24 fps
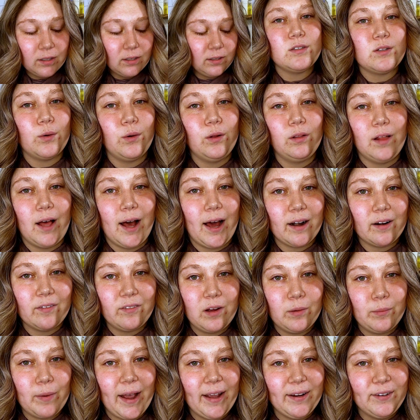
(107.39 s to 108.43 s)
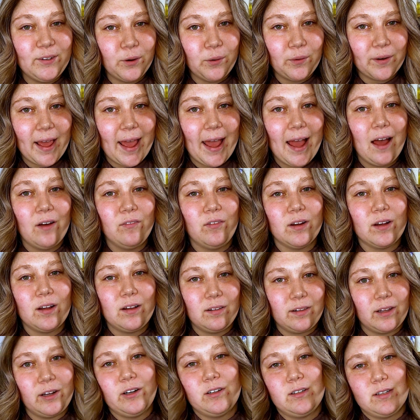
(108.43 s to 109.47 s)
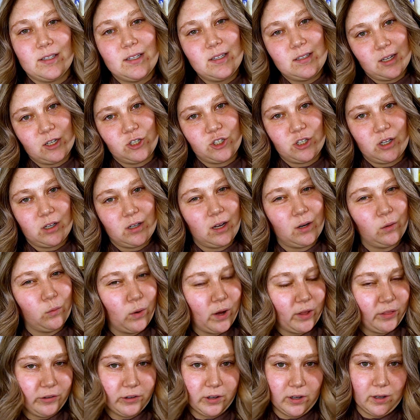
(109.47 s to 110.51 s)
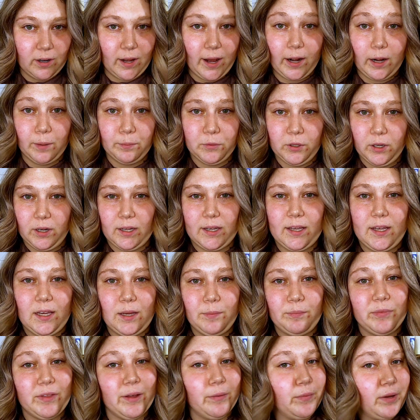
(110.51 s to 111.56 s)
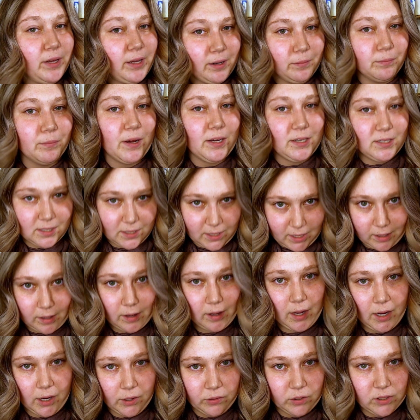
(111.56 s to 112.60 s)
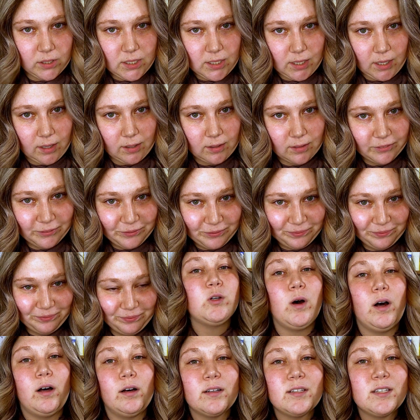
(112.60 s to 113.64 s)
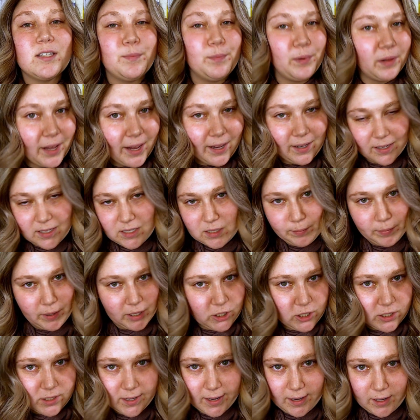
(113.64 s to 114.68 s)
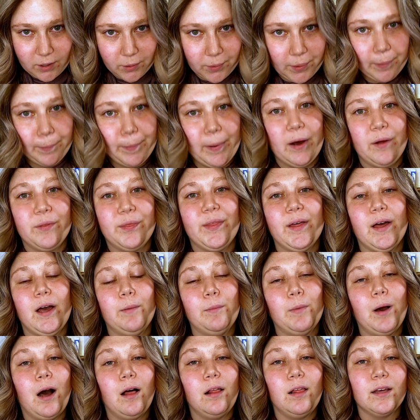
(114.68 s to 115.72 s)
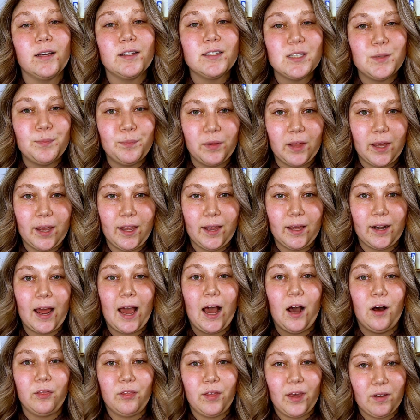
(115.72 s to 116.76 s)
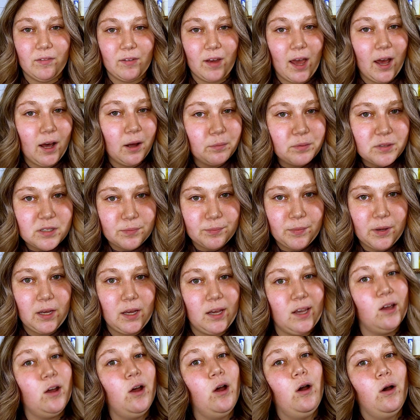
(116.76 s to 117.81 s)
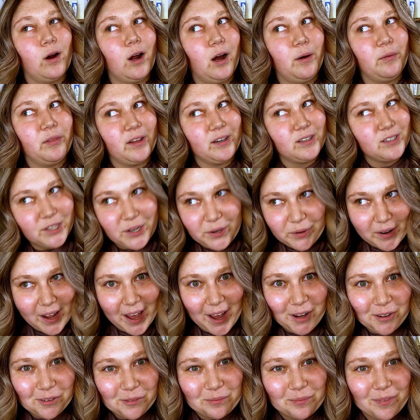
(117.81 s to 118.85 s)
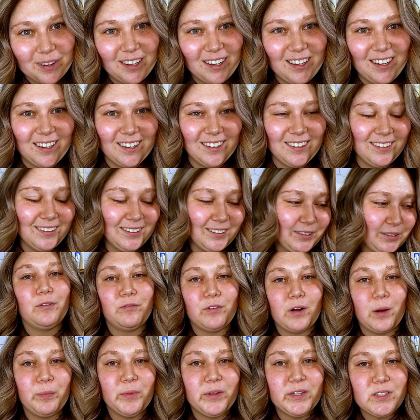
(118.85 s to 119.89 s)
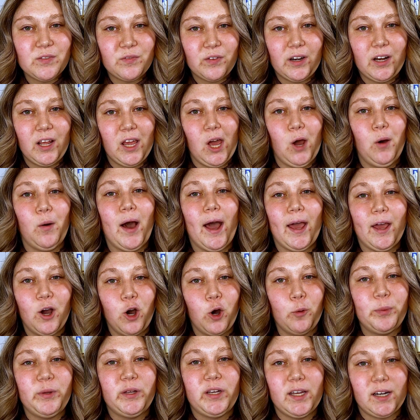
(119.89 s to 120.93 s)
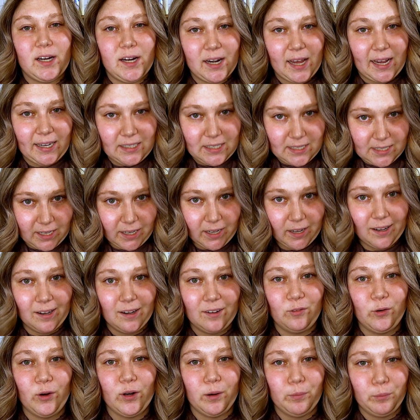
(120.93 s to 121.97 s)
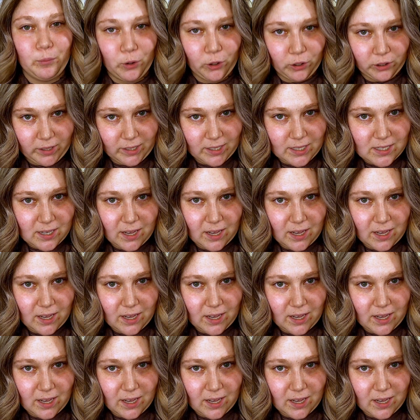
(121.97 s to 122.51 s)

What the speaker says: So a lot of them, I don't have a clear decision on whether or not I'm going to keep them in my skincare routine. So I'll explain as much as I know about them. I'll explain how they've helped me or how they don't help me. But from this video, I hope you get an idea of what a morning